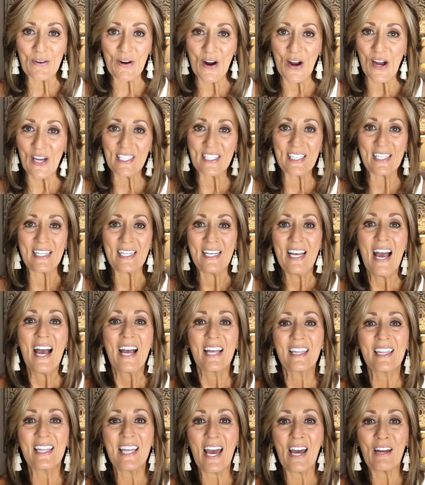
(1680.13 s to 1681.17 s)
crossed
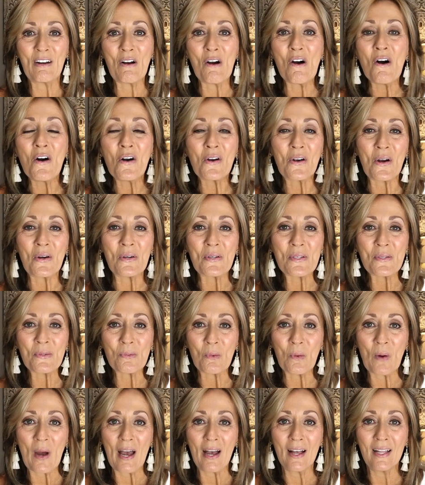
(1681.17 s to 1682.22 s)
that all goes
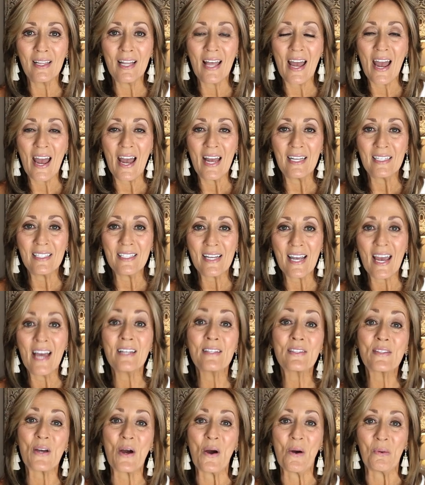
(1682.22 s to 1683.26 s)
well. And
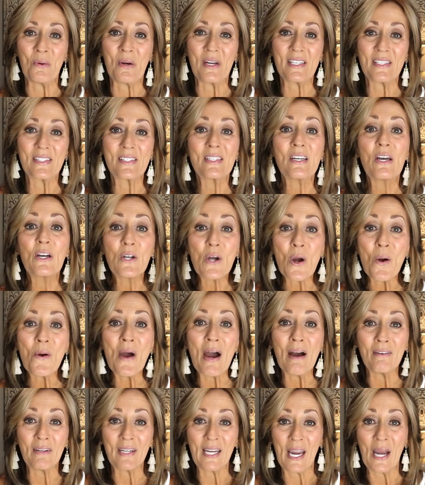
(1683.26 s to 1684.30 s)
as always, go
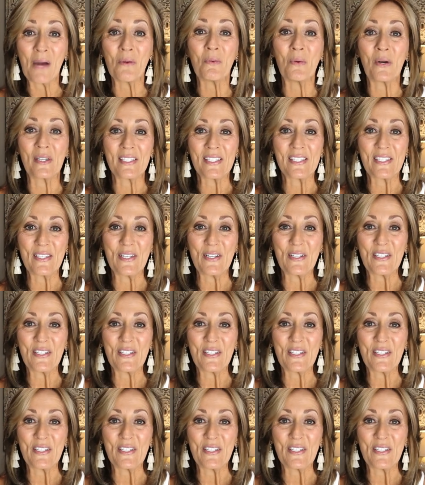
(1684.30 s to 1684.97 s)
out and get what's